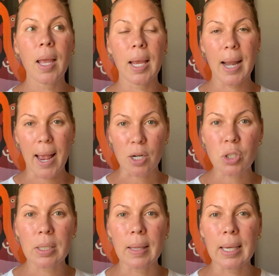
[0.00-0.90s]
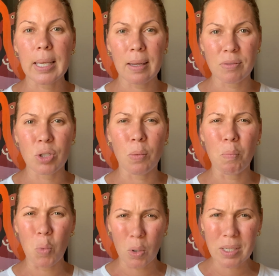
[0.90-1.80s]
it actually gives you
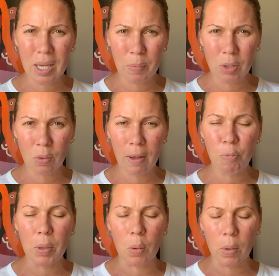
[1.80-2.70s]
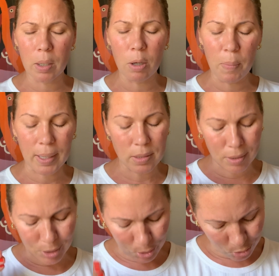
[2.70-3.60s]
more time in your life. But I want to go back to
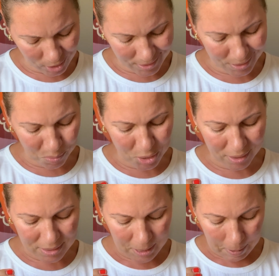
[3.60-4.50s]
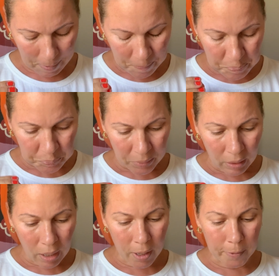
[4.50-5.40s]
the coaching subject
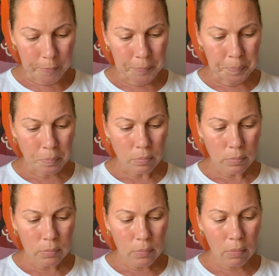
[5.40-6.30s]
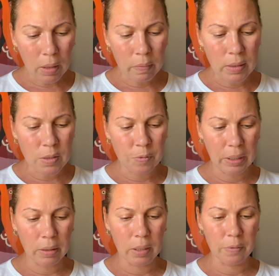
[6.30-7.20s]
of this
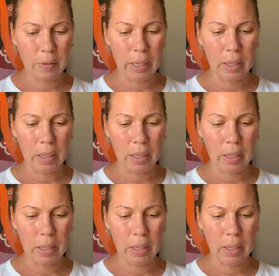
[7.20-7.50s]
feeling of